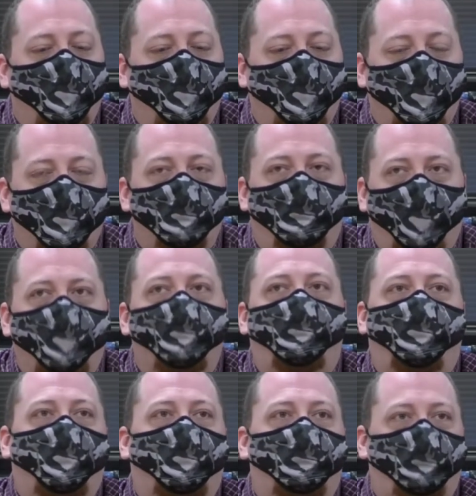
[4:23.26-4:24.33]

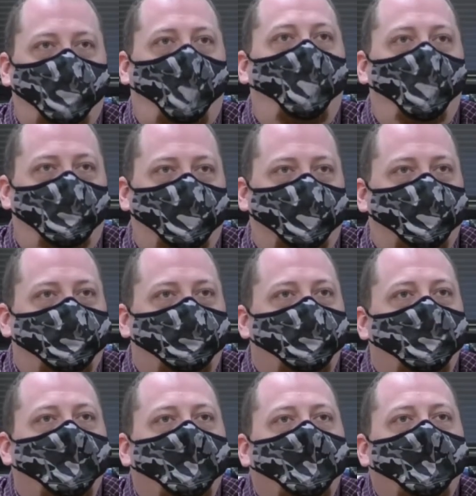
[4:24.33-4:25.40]
BASIC to open it.
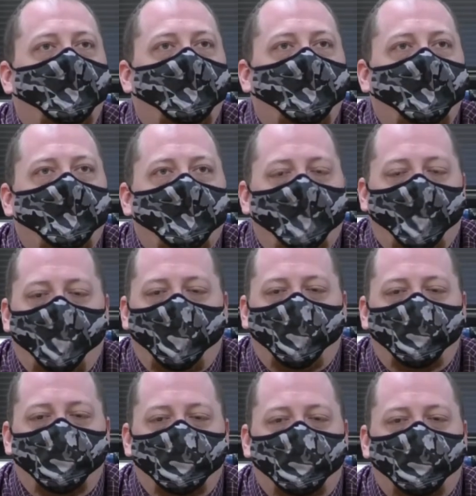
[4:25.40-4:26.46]

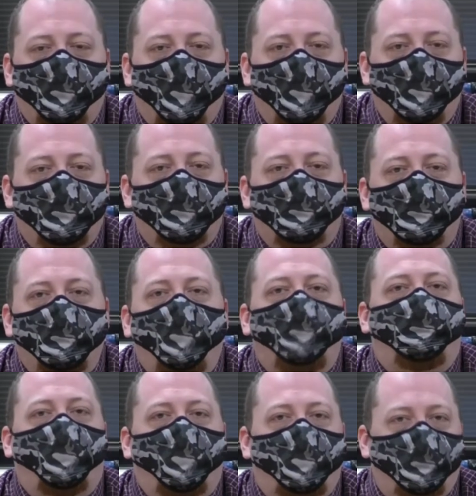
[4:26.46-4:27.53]
So it was
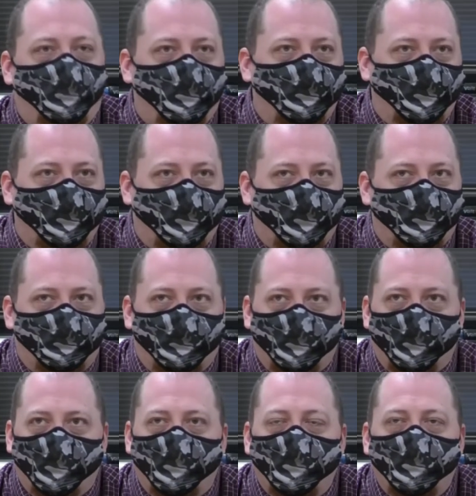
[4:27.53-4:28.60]
much harder for me to get
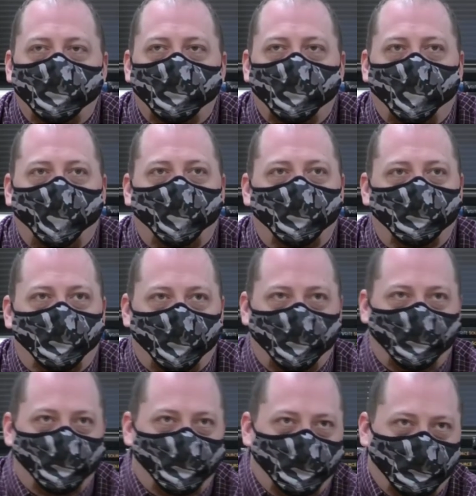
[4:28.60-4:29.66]
to
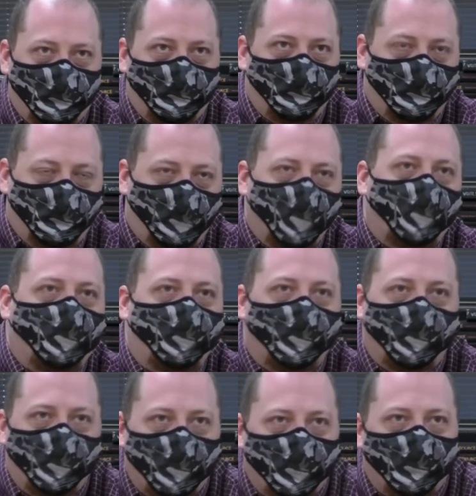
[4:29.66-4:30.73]
than put it
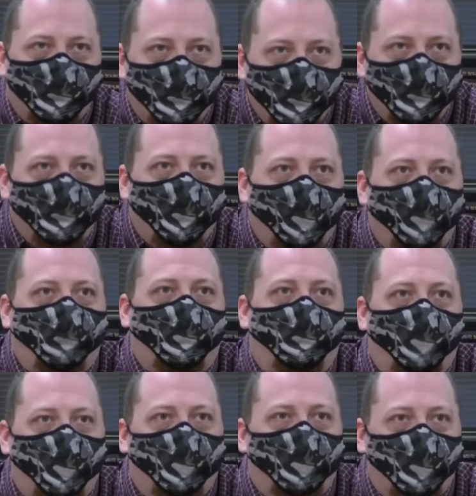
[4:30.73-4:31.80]
in and hit the
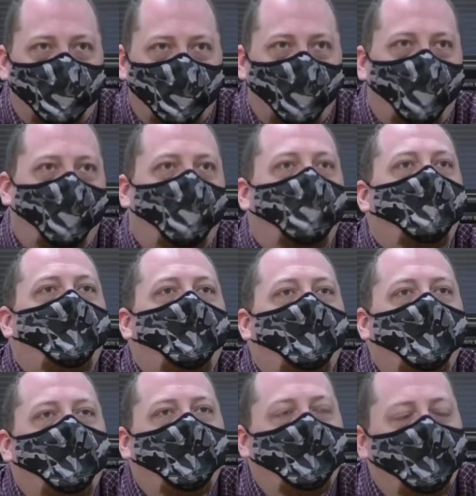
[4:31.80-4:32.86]
button and go.
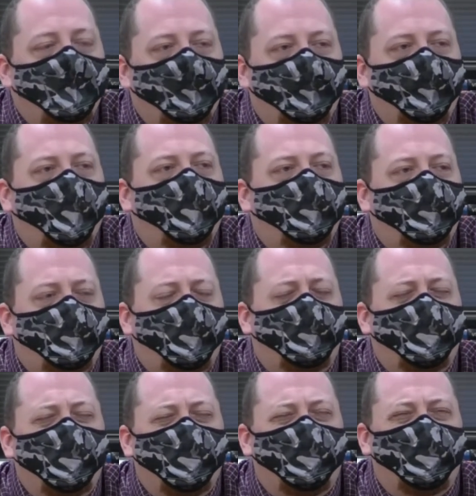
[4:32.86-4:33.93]
So
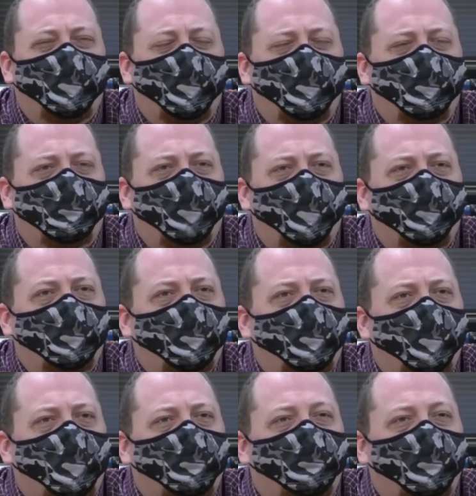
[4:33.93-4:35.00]
Super Nintendo is probably
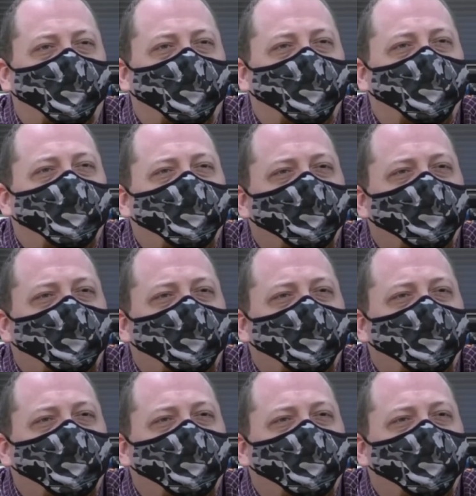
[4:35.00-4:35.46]
where I started.